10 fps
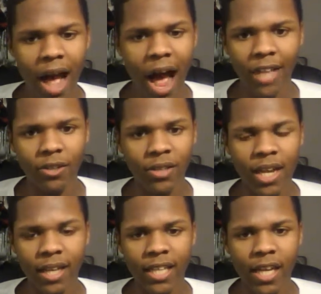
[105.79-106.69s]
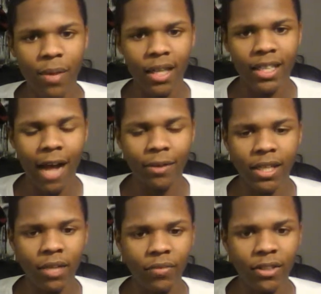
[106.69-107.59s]
I just don't see the team being a top
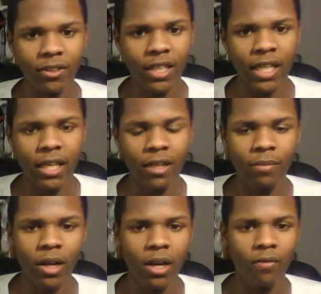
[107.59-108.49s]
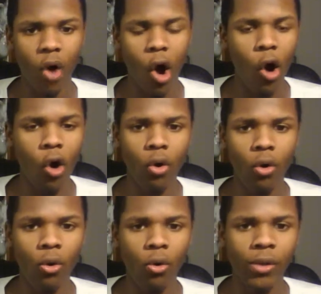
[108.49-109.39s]
10 defensive team for a
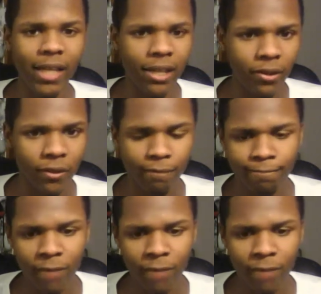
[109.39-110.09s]
whole year.